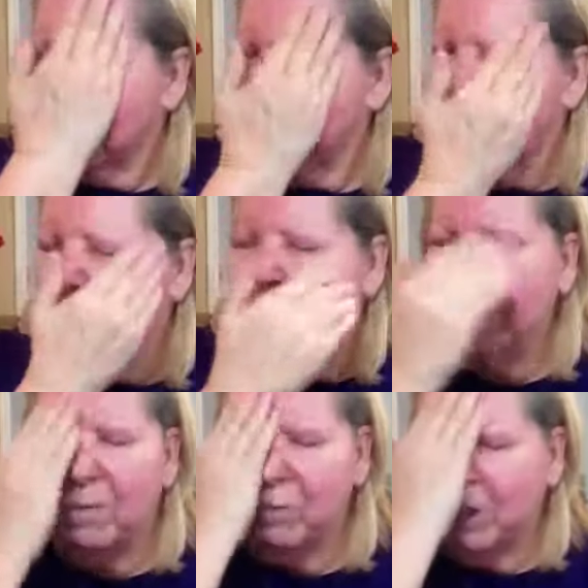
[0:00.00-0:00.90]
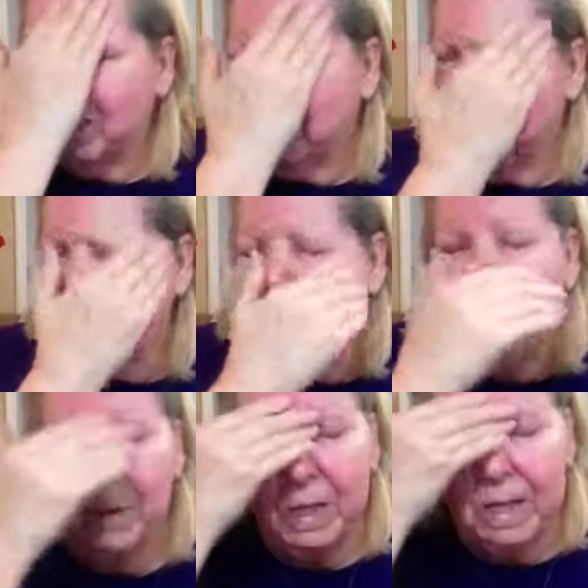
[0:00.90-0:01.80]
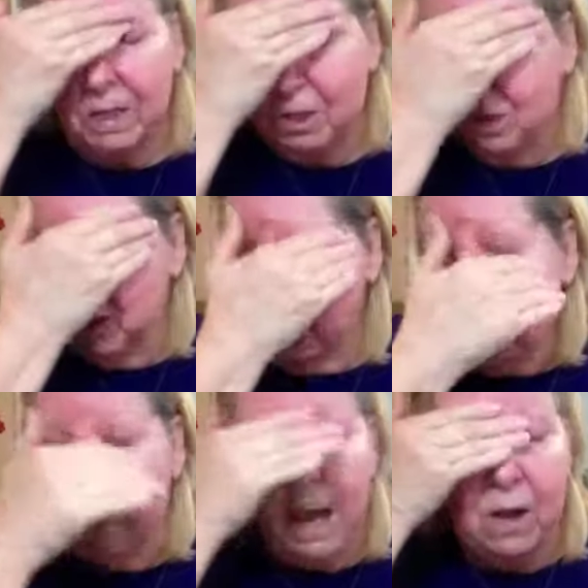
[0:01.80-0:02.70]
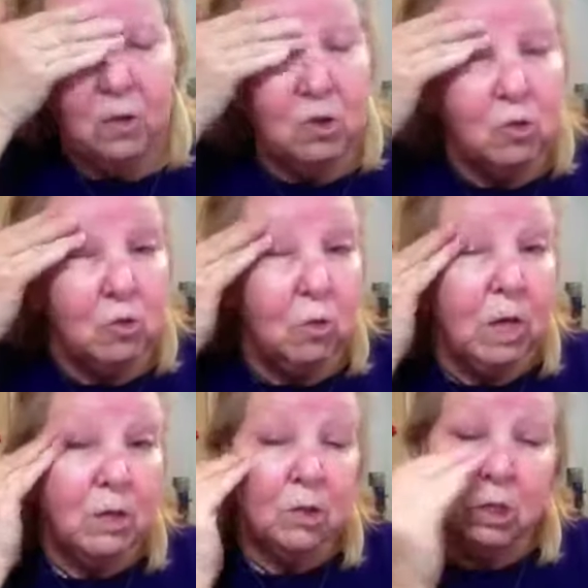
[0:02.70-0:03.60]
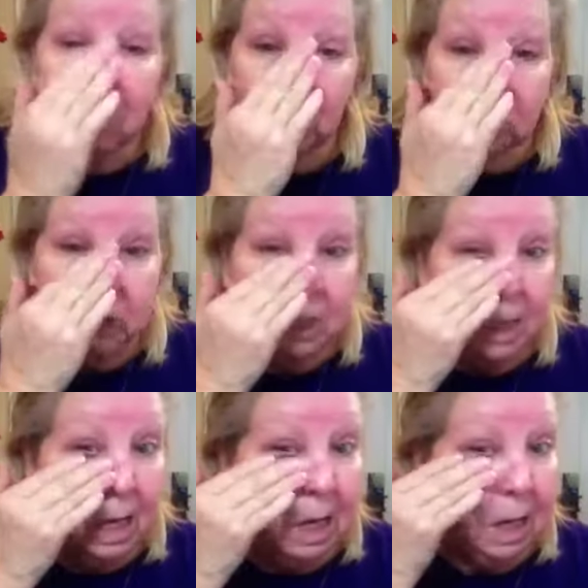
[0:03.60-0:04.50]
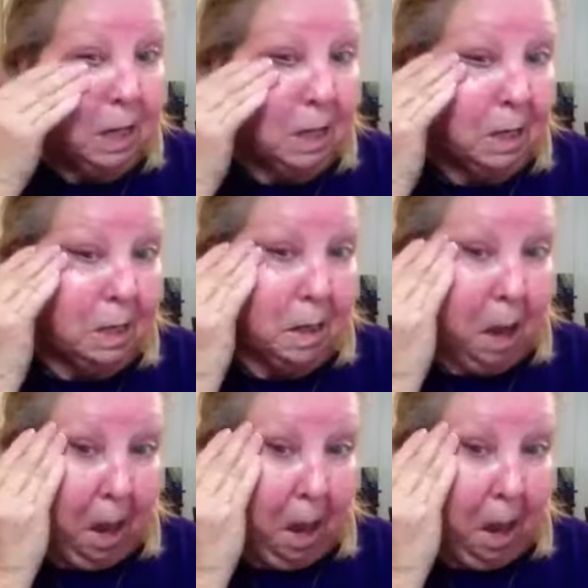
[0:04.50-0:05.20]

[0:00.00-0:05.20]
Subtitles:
Rub it in good without stretching your skin.